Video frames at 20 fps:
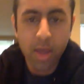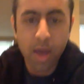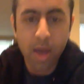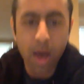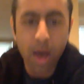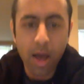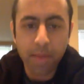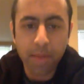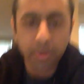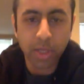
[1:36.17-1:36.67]

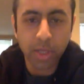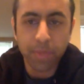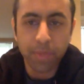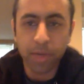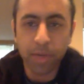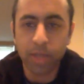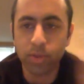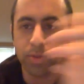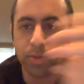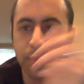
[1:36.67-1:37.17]
Um, I'll keep you
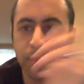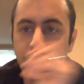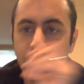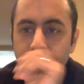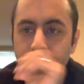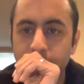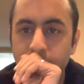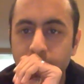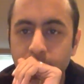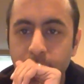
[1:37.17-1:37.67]
guys with me. Let
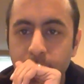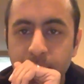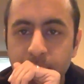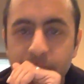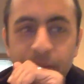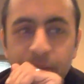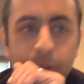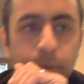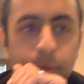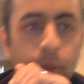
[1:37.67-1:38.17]
me let me see
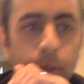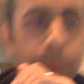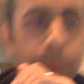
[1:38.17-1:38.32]
if I can pull